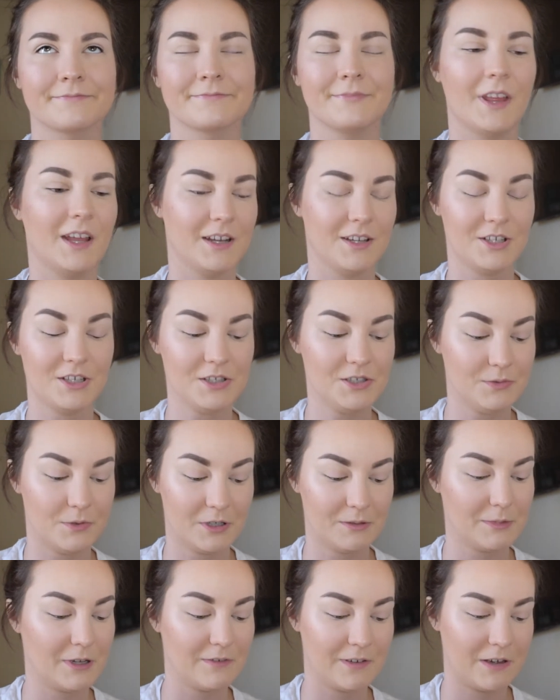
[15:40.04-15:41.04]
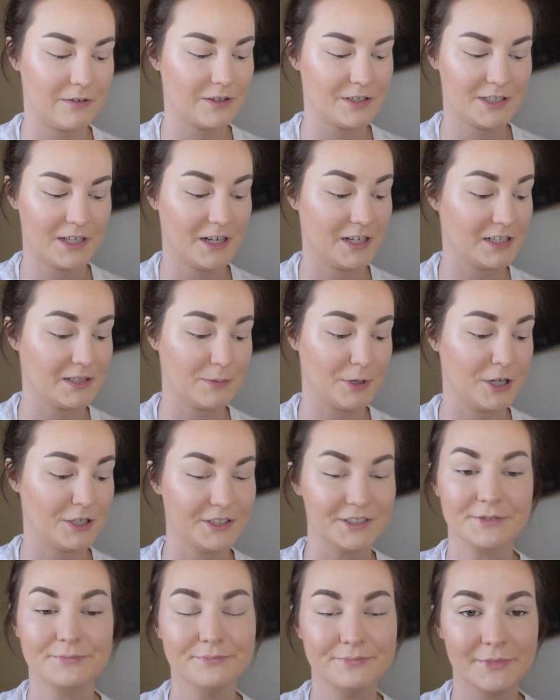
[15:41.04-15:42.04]
And it's just one of my favorite setting
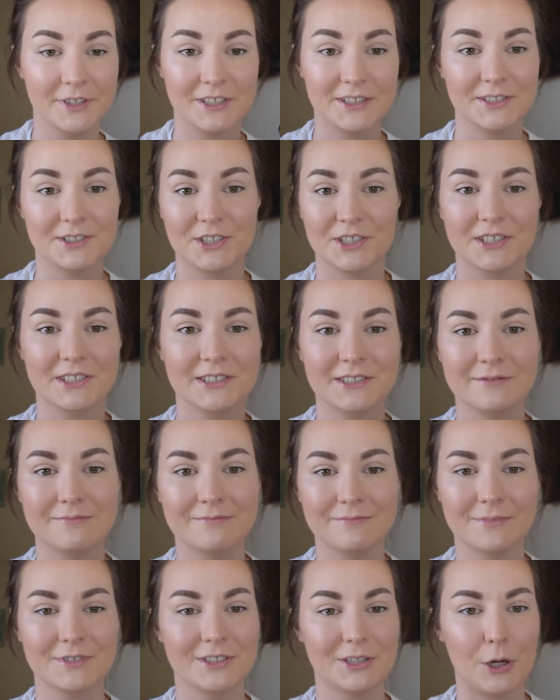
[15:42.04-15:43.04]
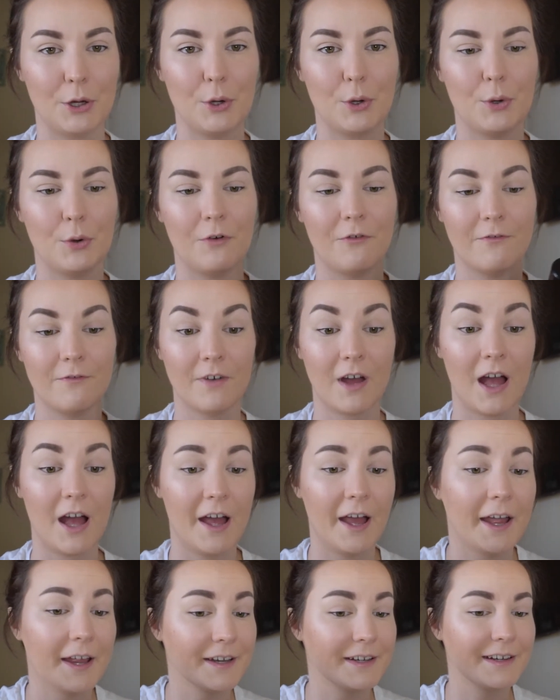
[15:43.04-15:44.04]
sprays. It's just so
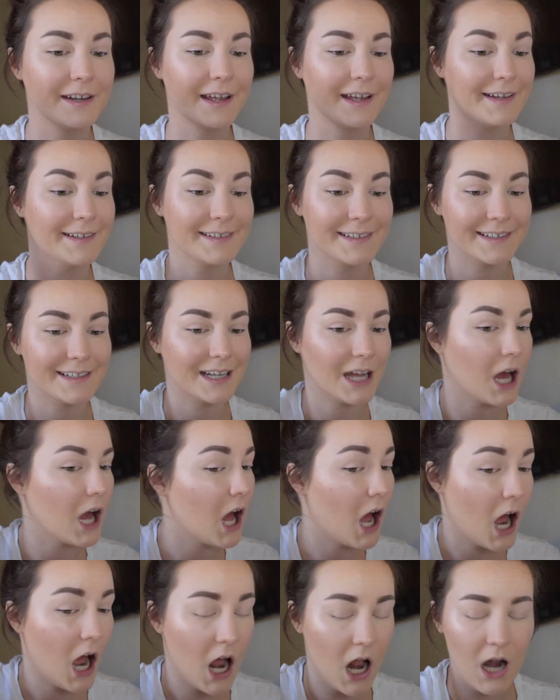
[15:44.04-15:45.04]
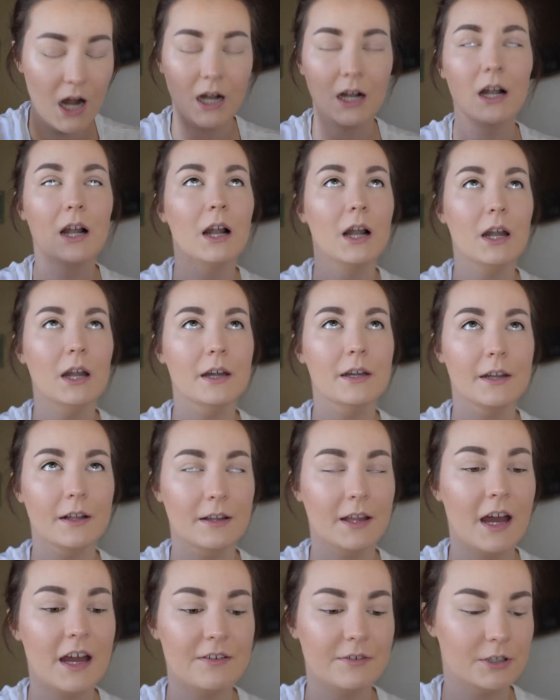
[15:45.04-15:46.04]
fine and
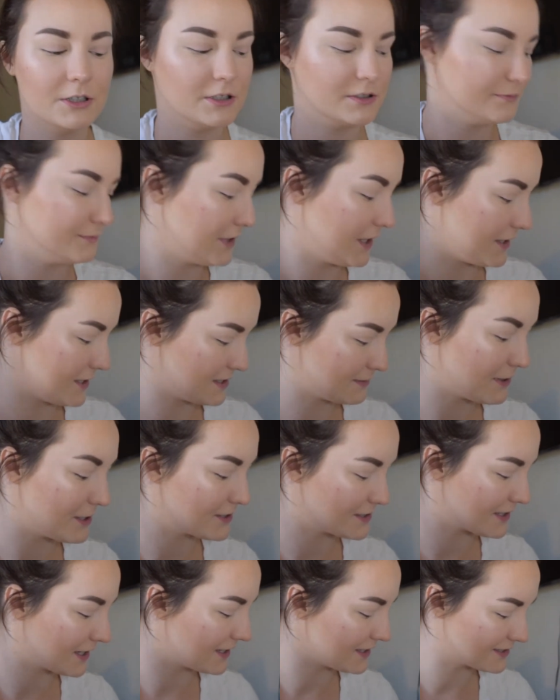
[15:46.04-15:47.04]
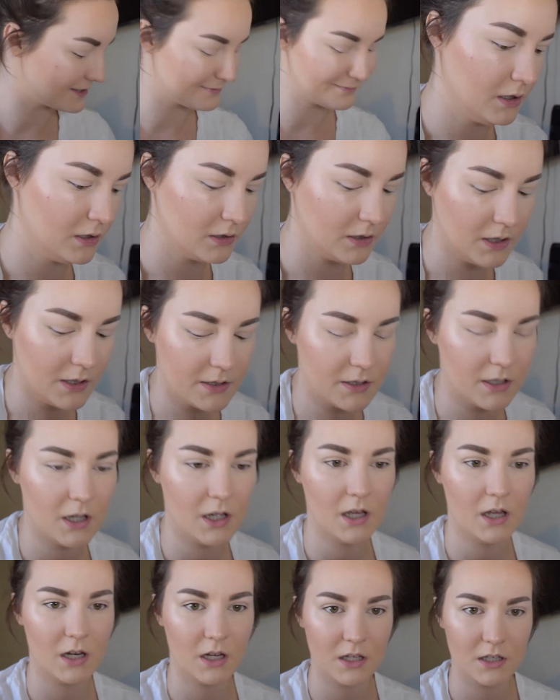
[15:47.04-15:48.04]
delightful, and it smells nice. Let's
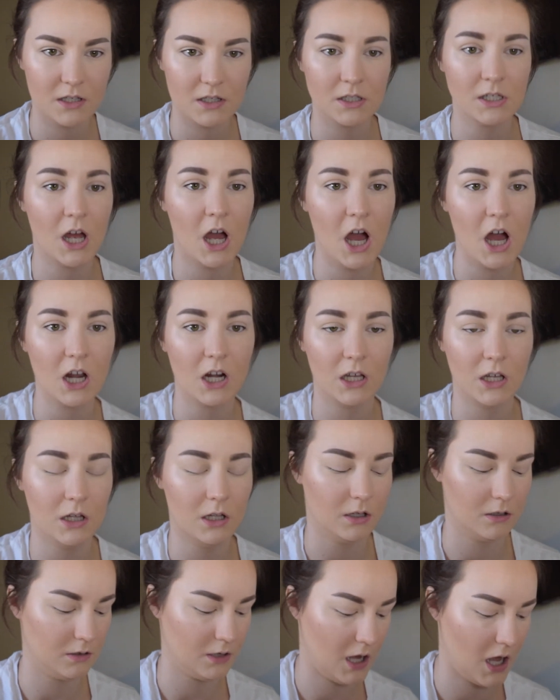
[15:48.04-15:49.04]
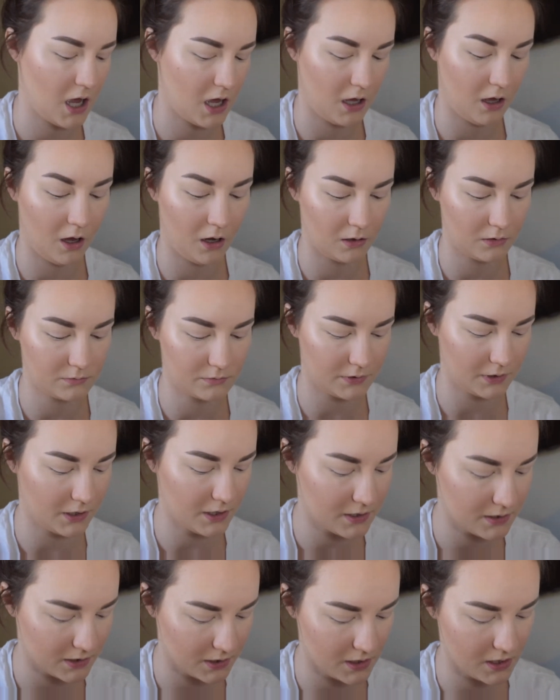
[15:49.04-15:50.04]
get it started.
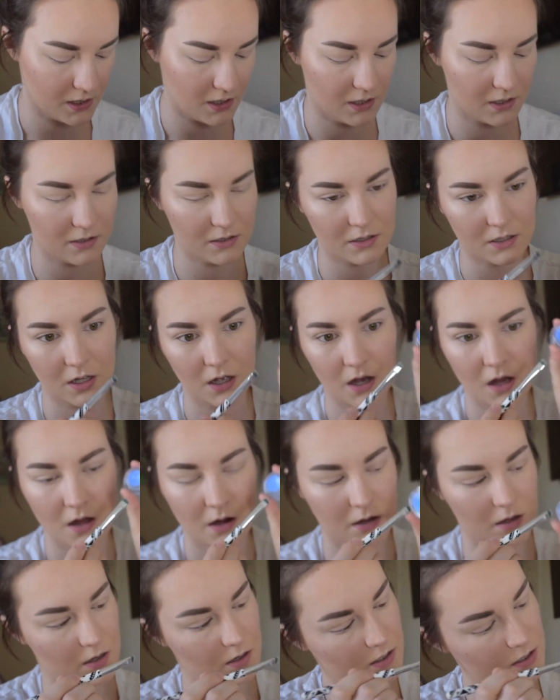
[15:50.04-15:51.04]
Let's get it started